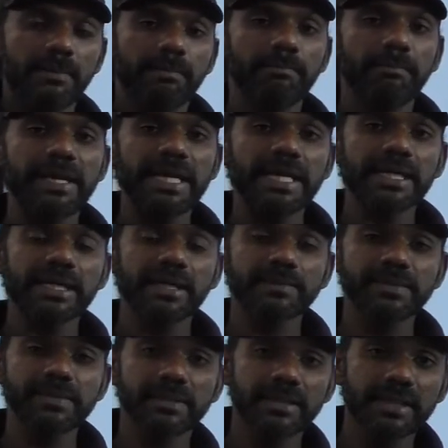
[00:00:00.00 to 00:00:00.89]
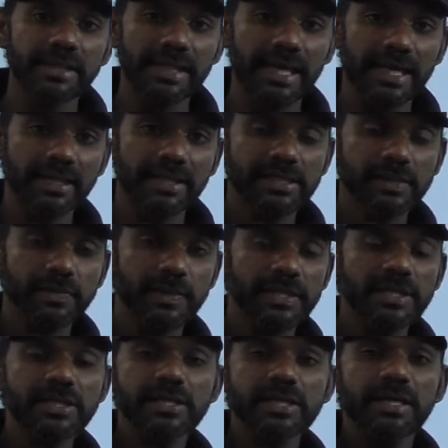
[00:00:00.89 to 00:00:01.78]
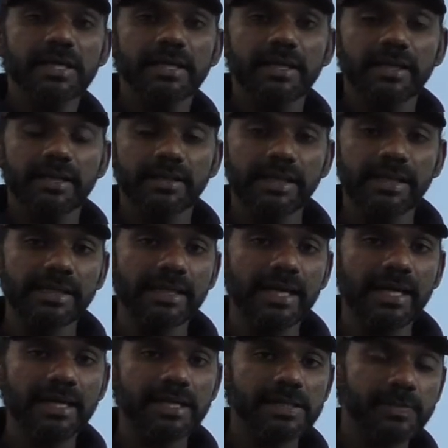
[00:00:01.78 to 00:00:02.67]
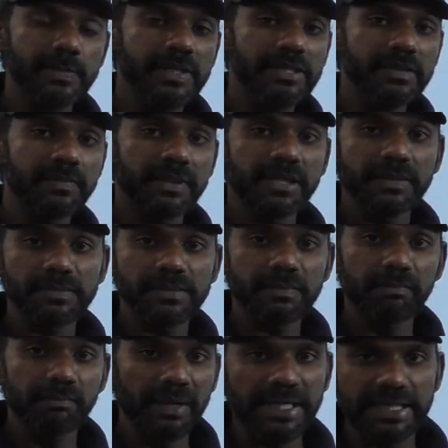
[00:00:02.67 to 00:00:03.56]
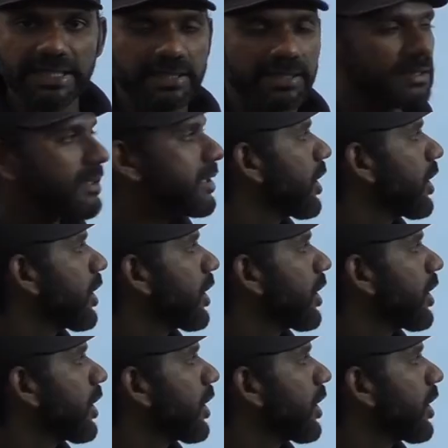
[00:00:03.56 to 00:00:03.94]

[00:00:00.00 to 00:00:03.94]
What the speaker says: May comes in the direct speech. In the indirect speech, it becomes might.